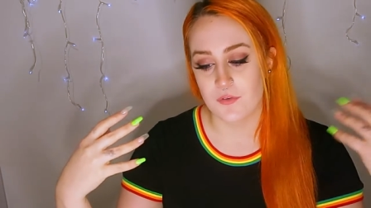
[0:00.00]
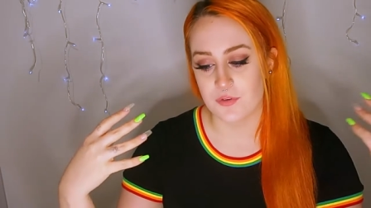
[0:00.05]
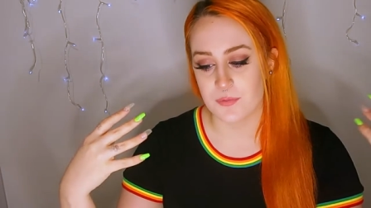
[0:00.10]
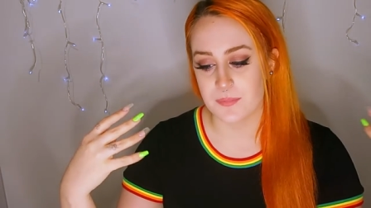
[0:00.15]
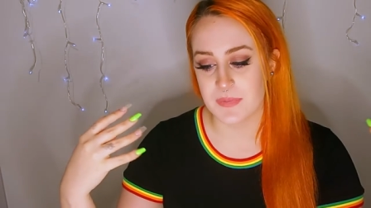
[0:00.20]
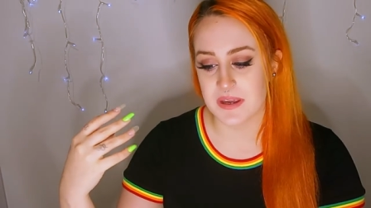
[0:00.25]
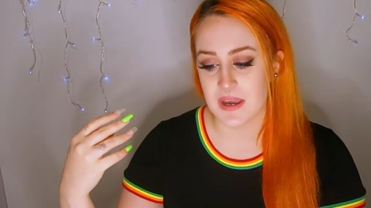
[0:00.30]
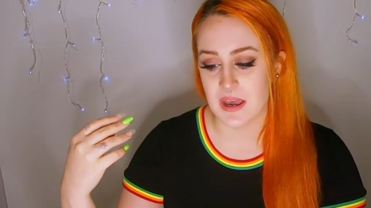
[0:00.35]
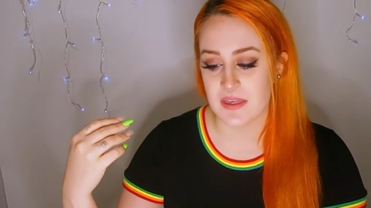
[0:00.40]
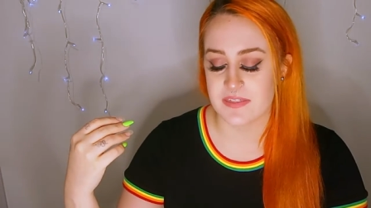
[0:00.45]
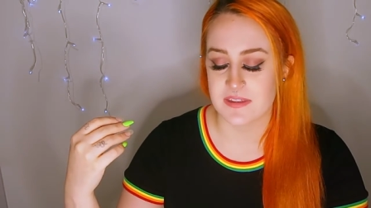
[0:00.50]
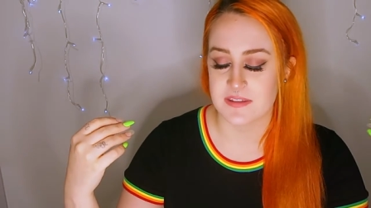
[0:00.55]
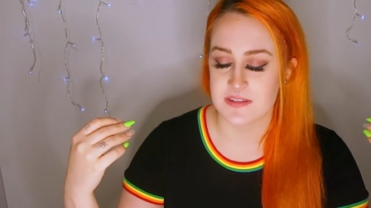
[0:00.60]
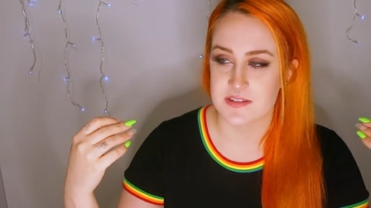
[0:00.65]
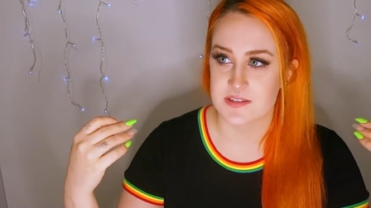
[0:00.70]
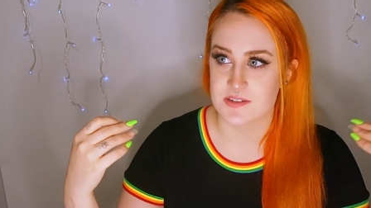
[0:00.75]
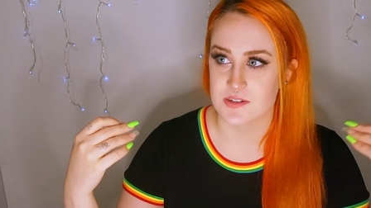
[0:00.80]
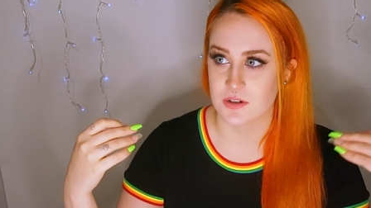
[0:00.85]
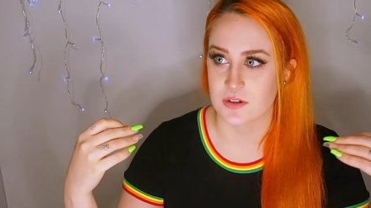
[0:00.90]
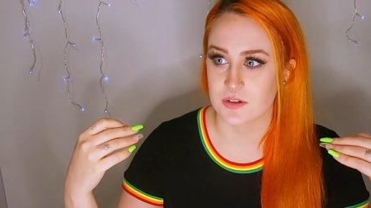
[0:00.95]
For me, I think
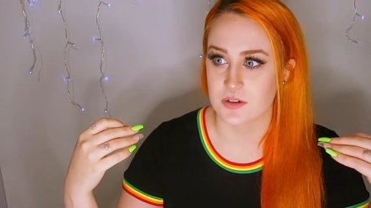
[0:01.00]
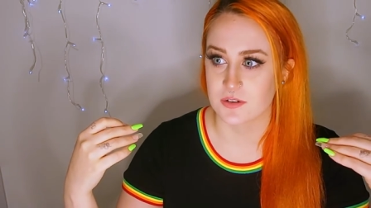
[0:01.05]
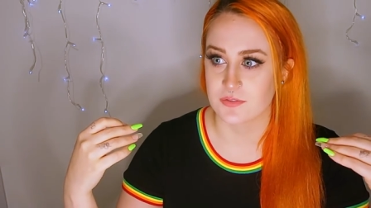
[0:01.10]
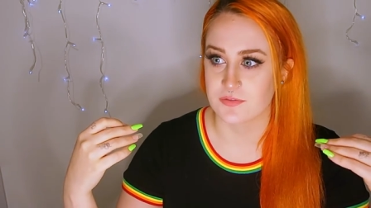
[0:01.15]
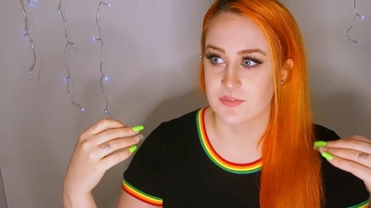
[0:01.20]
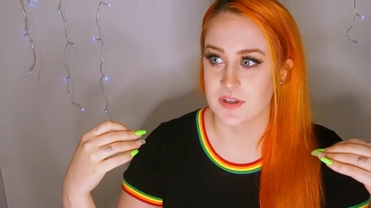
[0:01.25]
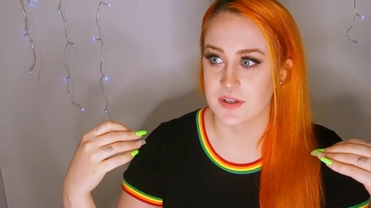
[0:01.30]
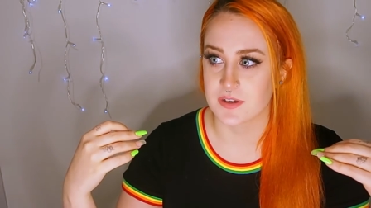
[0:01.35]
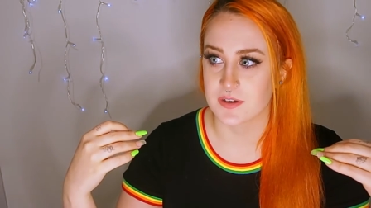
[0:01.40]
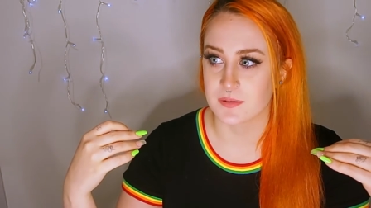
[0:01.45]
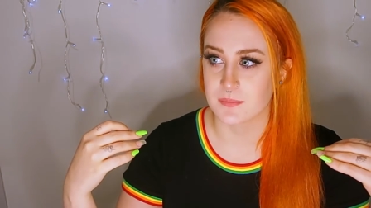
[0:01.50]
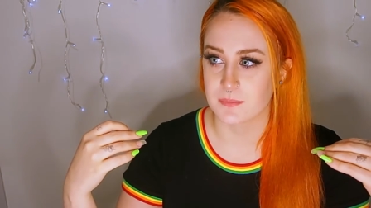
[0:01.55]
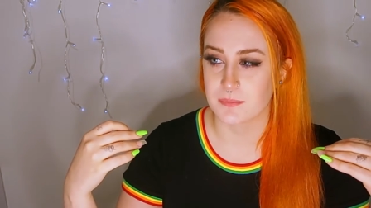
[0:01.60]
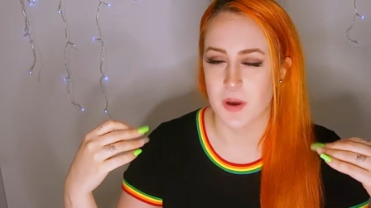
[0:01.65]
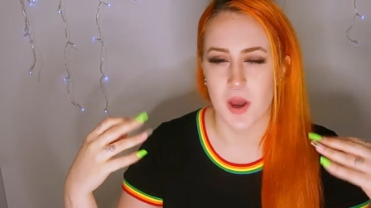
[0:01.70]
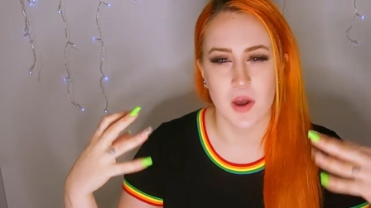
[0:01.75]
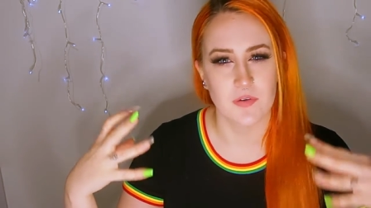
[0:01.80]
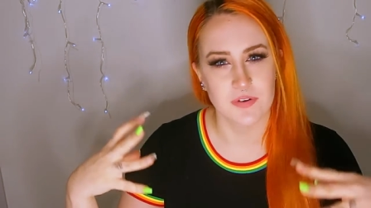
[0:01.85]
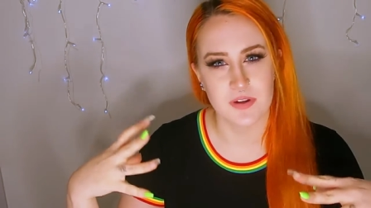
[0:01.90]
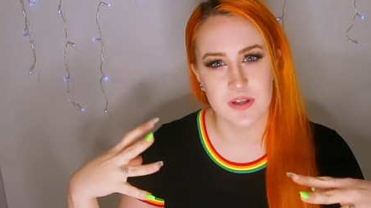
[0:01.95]
this song fit
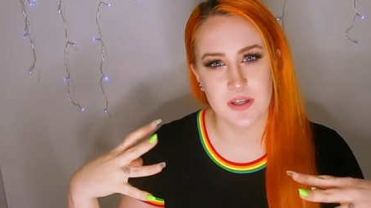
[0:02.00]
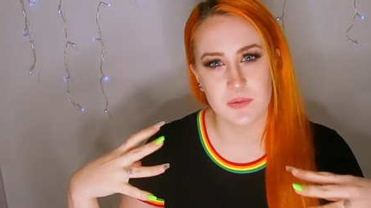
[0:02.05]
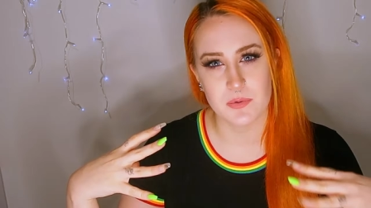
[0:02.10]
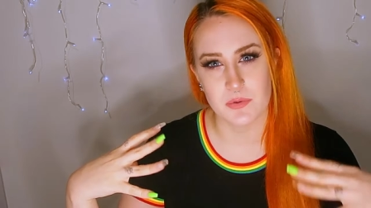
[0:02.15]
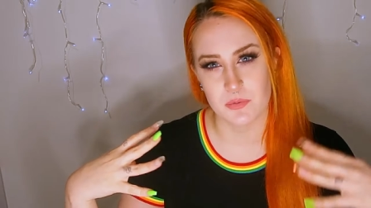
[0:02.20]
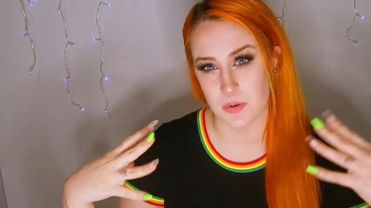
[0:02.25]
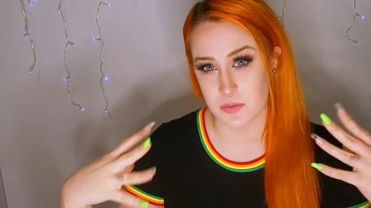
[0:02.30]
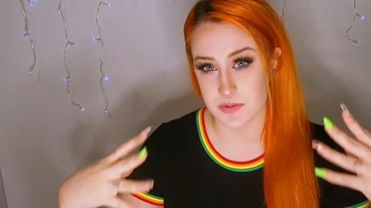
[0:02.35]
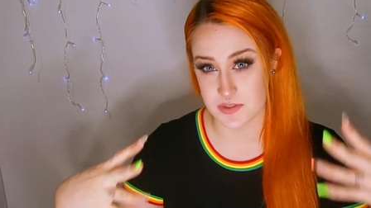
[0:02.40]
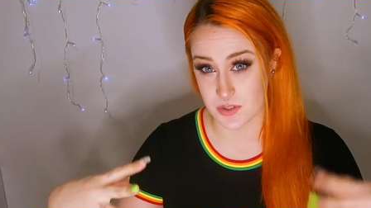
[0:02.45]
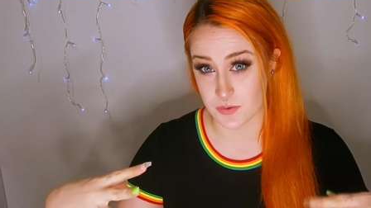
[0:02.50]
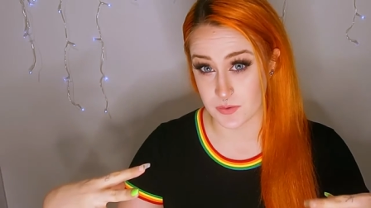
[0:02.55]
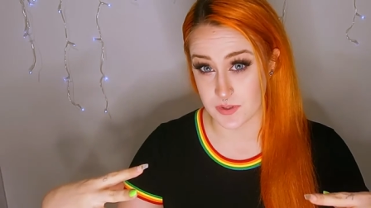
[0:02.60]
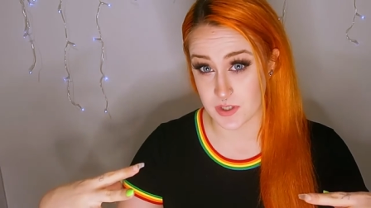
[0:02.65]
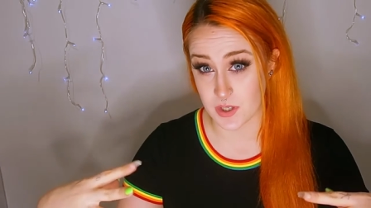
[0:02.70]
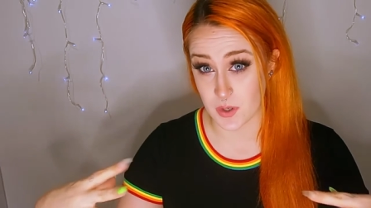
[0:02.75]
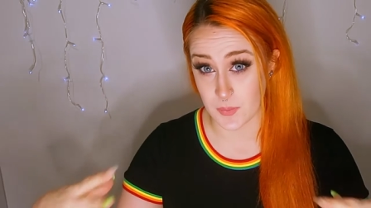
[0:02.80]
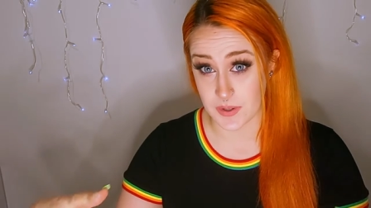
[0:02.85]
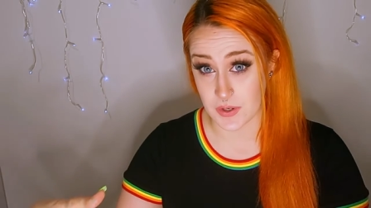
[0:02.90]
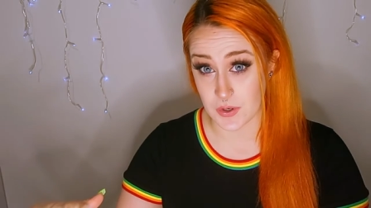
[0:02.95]
perfectly with what was
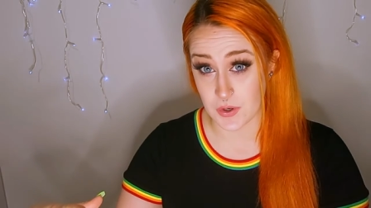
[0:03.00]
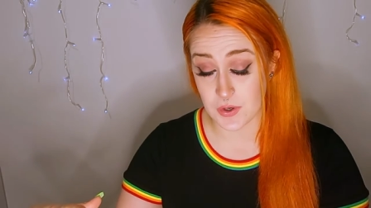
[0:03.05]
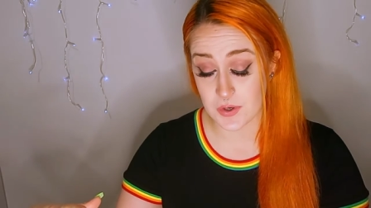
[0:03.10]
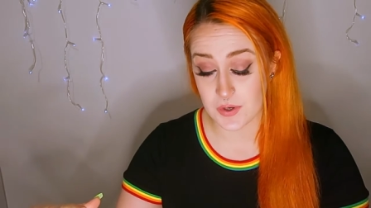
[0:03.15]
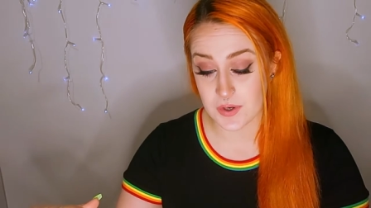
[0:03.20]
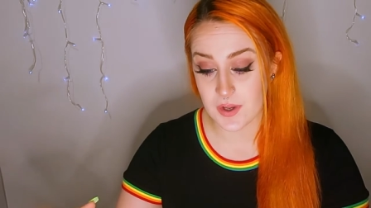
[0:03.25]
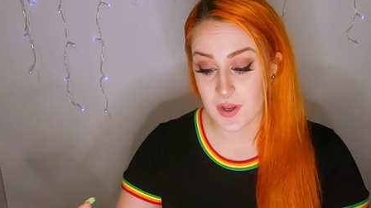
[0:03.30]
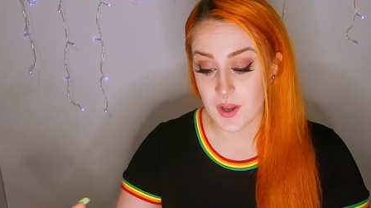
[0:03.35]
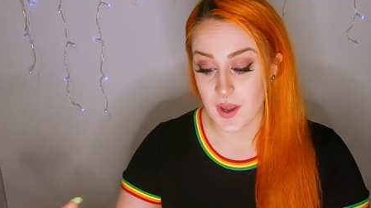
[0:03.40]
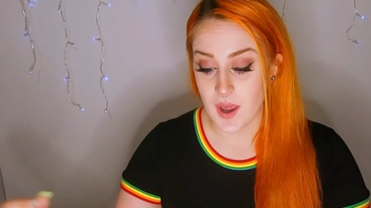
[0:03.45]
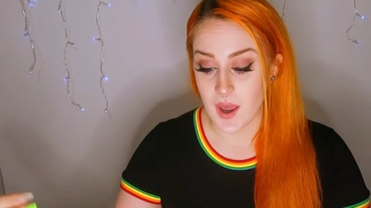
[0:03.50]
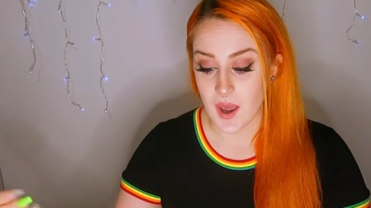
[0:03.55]
going on.